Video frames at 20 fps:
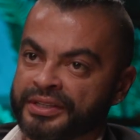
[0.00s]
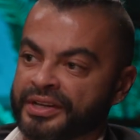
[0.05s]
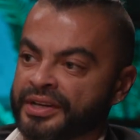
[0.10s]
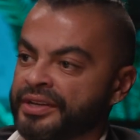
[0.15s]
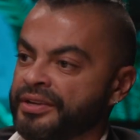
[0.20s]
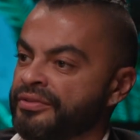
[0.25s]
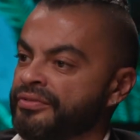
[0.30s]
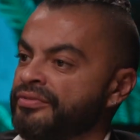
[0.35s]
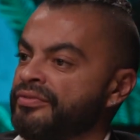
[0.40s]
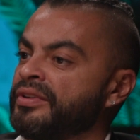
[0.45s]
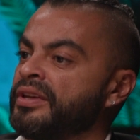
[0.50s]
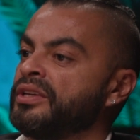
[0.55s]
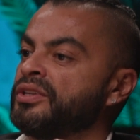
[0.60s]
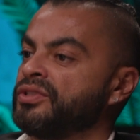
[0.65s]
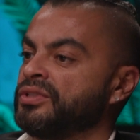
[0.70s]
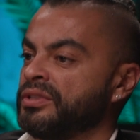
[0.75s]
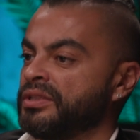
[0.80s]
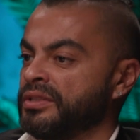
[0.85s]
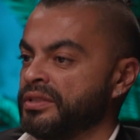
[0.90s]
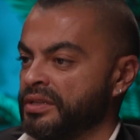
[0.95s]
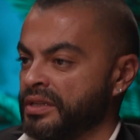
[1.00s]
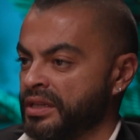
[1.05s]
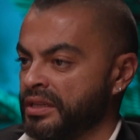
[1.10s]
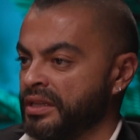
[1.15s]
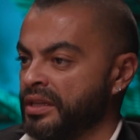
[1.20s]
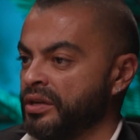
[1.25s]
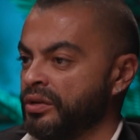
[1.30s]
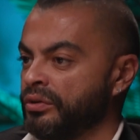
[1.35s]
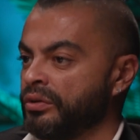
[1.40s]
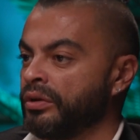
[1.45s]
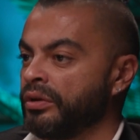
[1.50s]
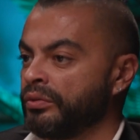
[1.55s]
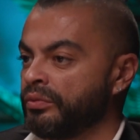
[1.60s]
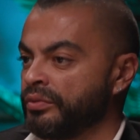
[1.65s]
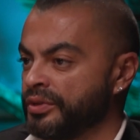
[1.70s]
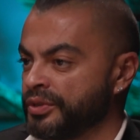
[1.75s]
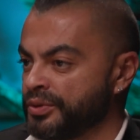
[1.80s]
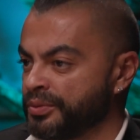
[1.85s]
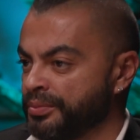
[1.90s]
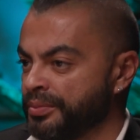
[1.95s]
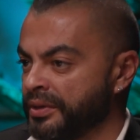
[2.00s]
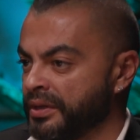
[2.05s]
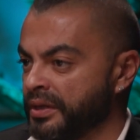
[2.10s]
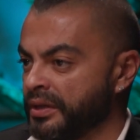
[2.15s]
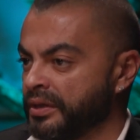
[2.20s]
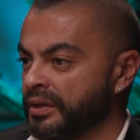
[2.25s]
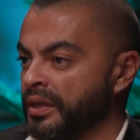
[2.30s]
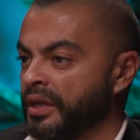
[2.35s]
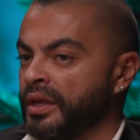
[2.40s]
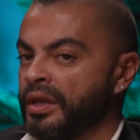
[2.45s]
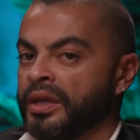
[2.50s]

the innovation that they always bring.